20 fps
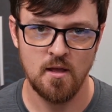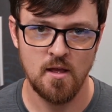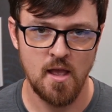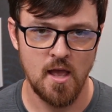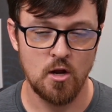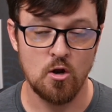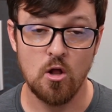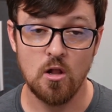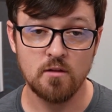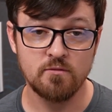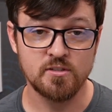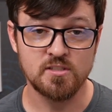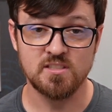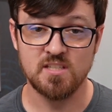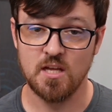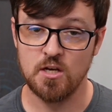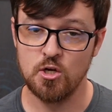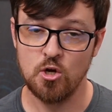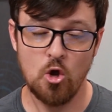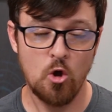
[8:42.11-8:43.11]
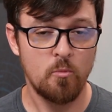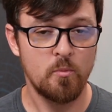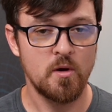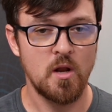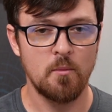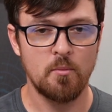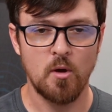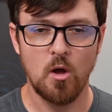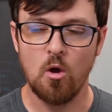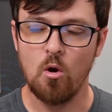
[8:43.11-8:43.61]
and all of a sudden open
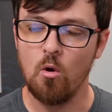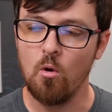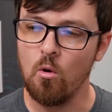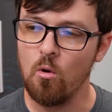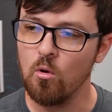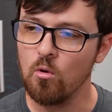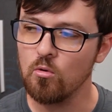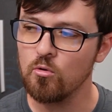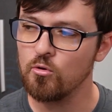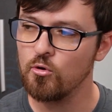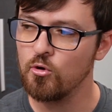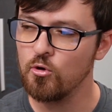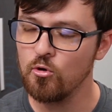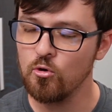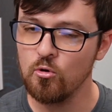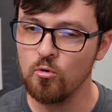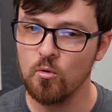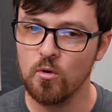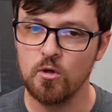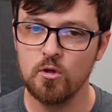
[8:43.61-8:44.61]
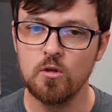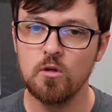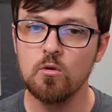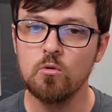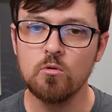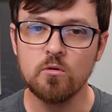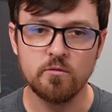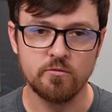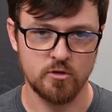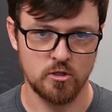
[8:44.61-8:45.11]
up a whole new
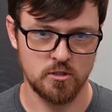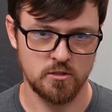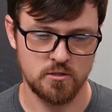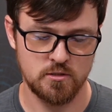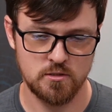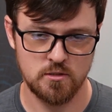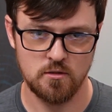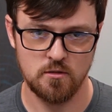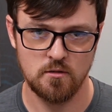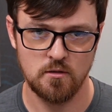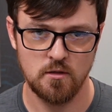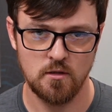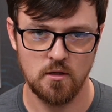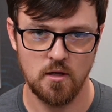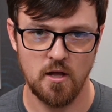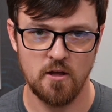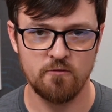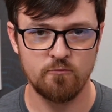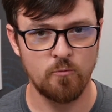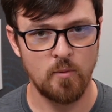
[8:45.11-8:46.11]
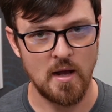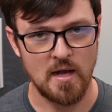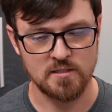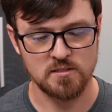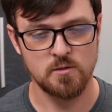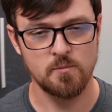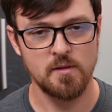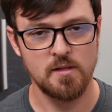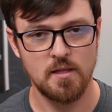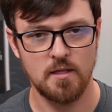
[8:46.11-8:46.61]
universe of
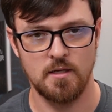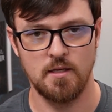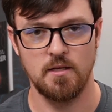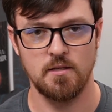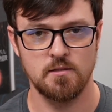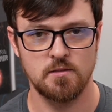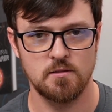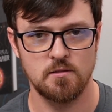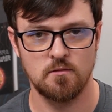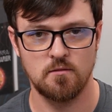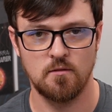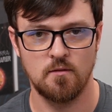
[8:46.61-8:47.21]
possibilities.